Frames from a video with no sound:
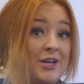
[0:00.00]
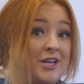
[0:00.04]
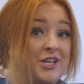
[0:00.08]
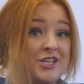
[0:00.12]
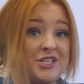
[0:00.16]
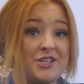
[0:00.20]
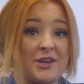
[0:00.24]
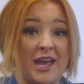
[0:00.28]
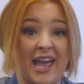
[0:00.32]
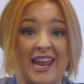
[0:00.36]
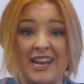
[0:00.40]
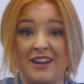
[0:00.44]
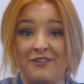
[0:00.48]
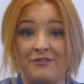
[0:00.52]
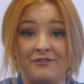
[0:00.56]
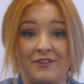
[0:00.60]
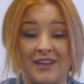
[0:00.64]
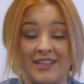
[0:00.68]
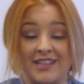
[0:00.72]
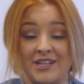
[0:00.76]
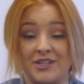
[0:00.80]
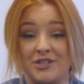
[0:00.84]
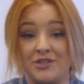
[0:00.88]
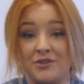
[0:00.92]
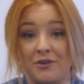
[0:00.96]
So
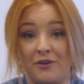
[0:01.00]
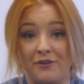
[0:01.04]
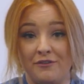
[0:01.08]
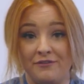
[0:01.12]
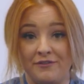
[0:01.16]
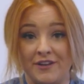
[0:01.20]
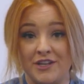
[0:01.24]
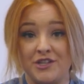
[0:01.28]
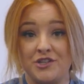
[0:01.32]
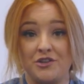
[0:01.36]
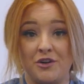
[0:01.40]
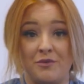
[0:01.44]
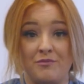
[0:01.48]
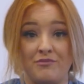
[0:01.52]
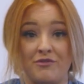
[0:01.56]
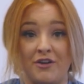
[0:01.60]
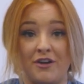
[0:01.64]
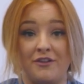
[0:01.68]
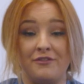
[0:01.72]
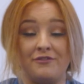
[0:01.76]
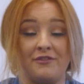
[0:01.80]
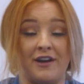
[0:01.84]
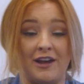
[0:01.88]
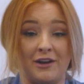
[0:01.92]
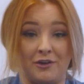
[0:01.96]
anything that sort of fits your
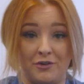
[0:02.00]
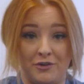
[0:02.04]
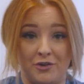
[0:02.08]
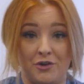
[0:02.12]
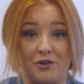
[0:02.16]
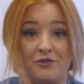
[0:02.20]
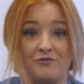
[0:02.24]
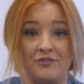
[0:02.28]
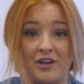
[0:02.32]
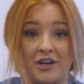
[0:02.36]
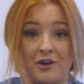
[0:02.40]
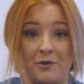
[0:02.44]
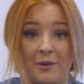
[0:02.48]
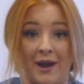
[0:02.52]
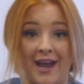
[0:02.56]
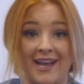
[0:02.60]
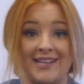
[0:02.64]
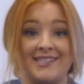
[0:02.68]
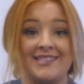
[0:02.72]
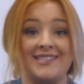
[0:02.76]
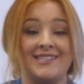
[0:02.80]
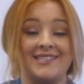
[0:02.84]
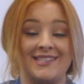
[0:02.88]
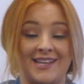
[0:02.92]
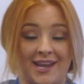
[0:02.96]
profile or your
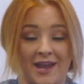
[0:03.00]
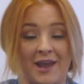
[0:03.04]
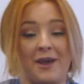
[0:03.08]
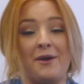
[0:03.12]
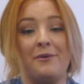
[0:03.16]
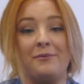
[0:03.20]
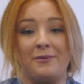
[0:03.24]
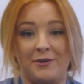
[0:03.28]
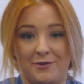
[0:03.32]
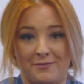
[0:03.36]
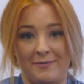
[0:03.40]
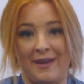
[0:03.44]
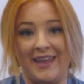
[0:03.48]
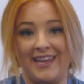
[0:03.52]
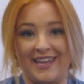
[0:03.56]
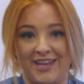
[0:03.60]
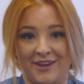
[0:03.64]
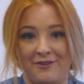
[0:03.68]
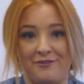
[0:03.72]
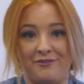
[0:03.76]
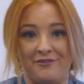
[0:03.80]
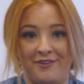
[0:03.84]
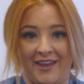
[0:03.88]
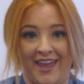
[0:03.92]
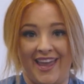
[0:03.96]
requests, we'll make
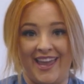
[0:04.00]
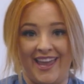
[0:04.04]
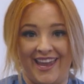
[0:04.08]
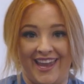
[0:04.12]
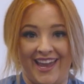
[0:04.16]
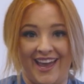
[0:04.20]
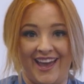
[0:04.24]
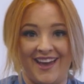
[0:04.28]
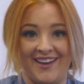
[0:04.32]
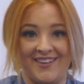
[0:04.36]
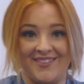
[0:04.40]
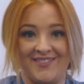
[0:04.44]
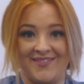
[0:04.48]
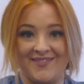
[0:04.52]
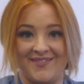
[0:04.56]
it fit here.